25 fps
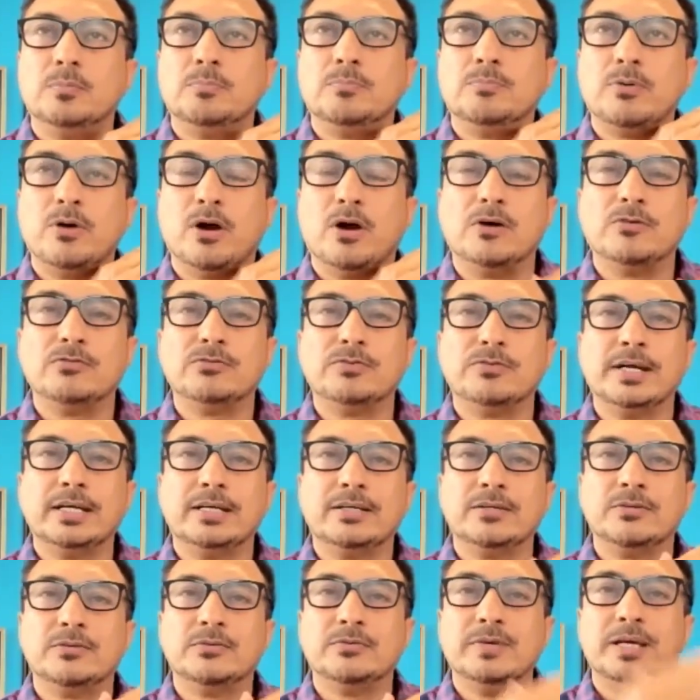
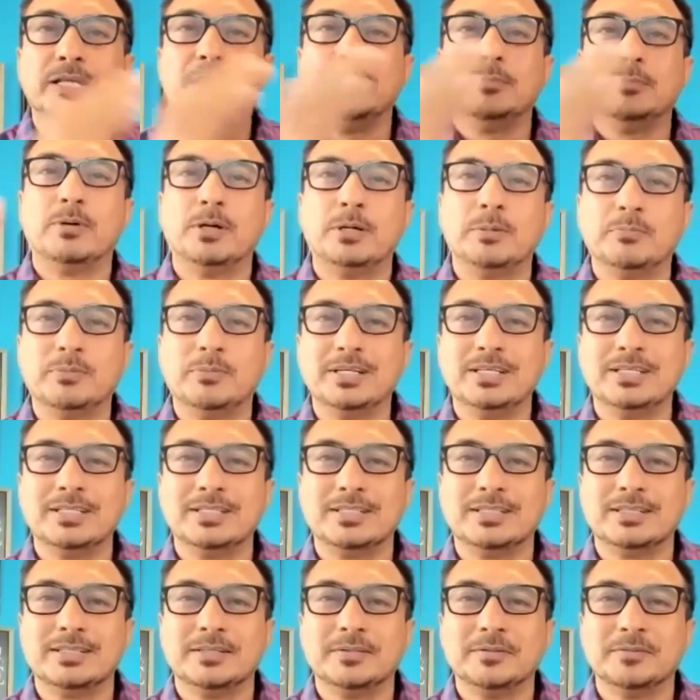profit with
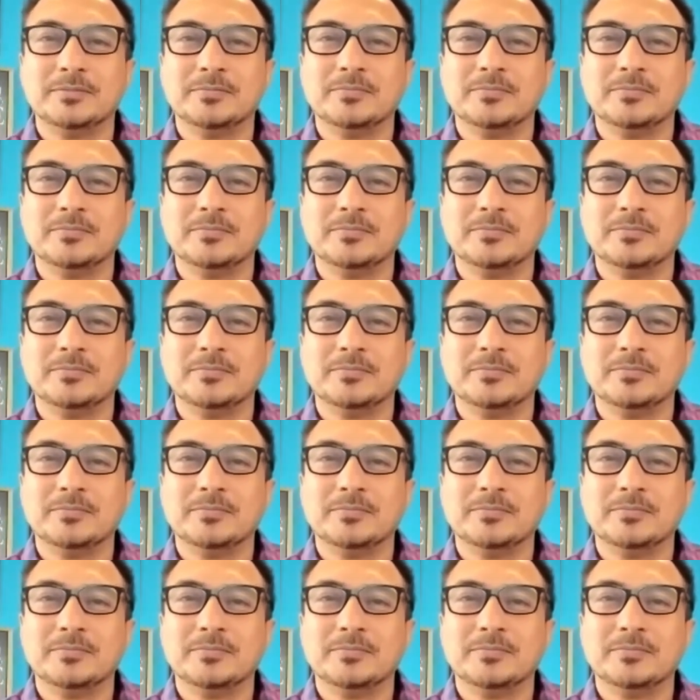purpose,